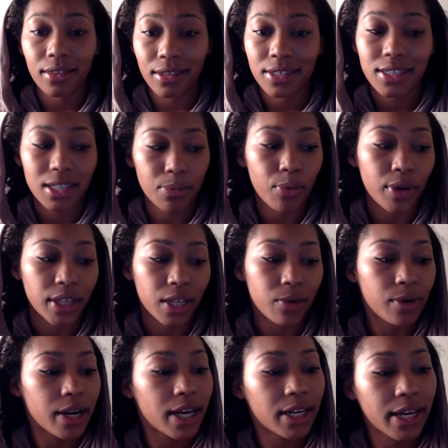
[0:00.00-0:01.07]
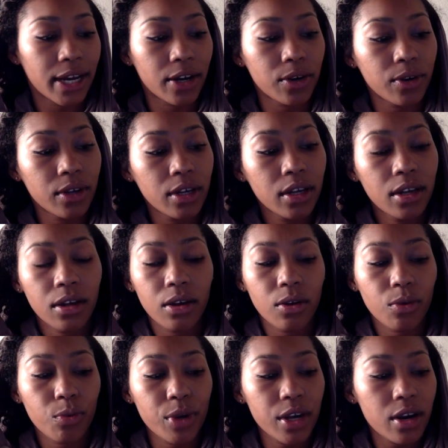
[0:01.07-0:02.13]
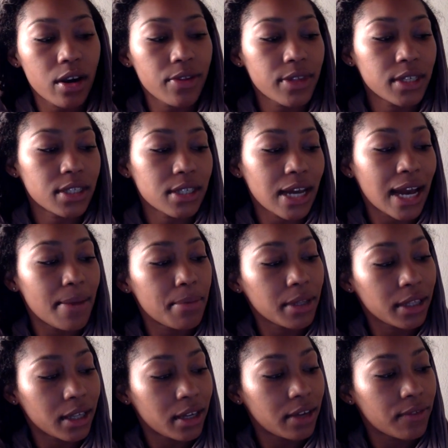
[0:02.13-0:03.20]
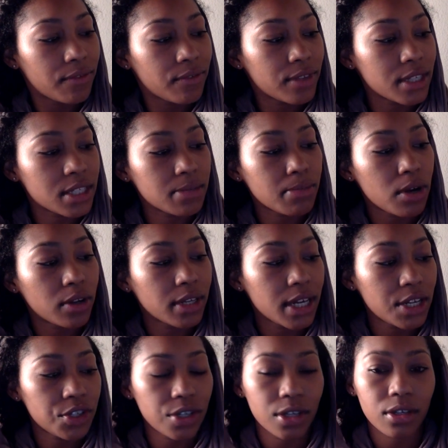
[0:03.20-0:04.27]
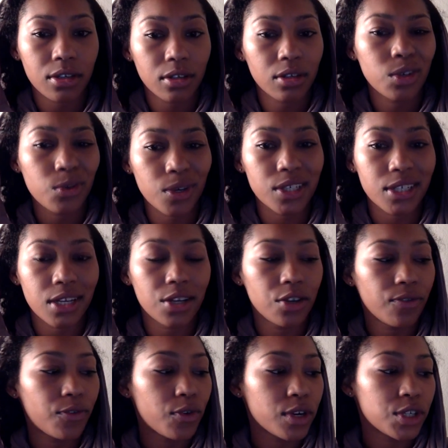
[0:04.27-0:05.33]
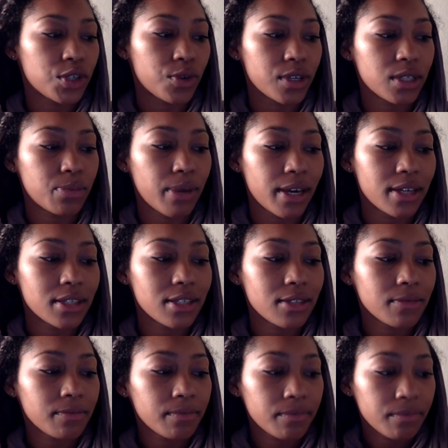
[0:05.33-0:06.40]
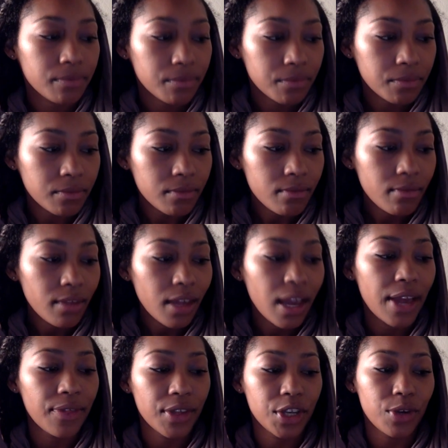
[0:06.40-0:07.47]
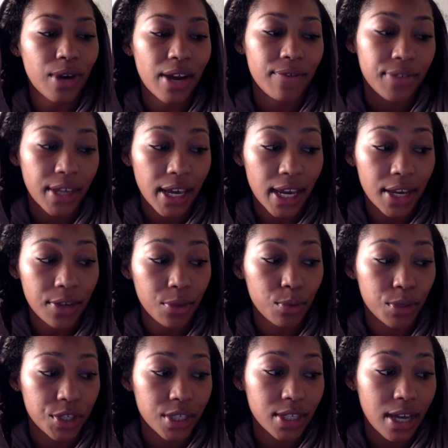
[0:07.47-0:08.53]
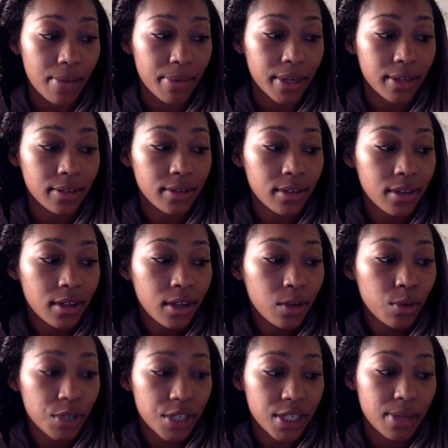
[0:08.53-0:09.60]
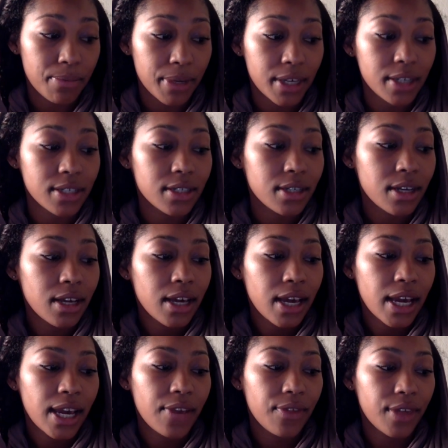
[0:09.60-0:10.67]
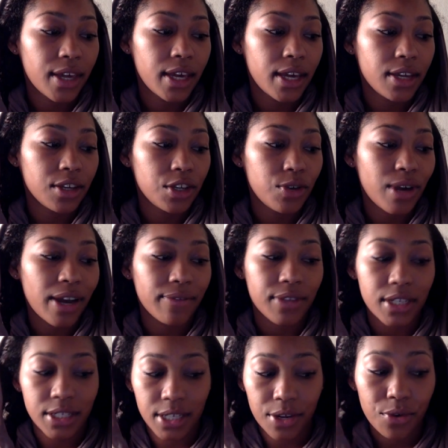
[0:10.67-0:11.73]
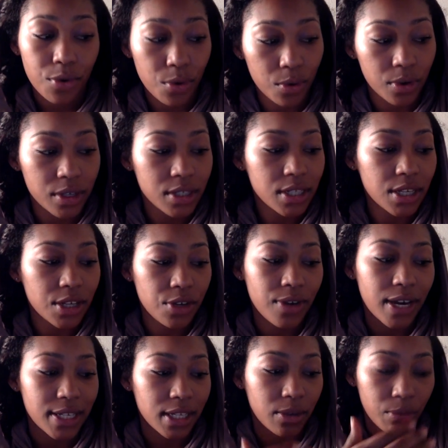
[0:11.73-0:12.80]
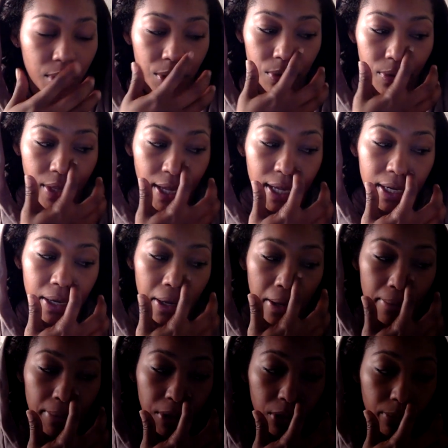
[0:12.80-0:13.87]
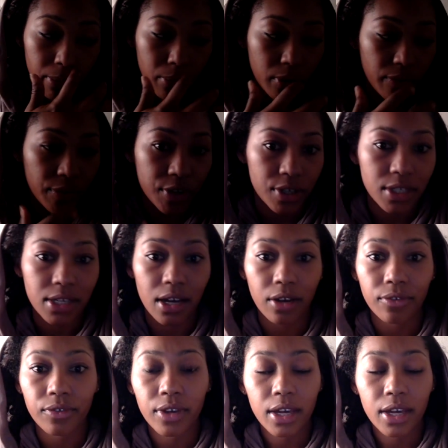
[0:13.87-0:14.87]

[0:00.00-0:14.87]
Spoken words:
This is the point that we're at now. We are this small nation who continued for a short space. And then you have the 8th, which is coming, which is the beast. And then you have these 10 horns, and you guys can read through that a little bit more for yourself.